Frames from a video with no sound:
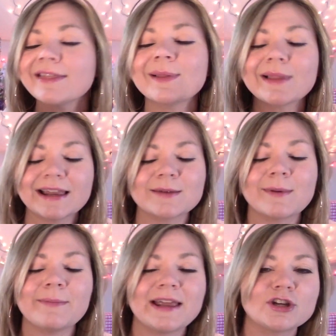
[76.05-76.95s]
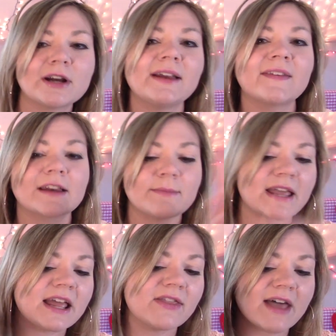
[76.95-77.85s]
The link to my Patreon is going to
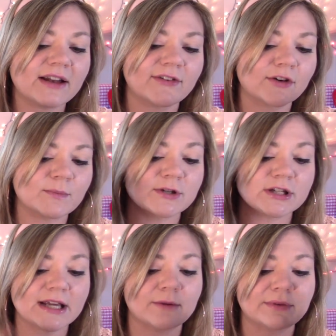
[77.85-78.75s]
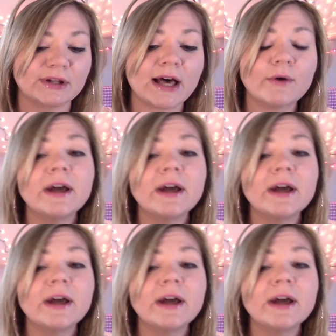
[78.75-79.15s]
be in that description down below.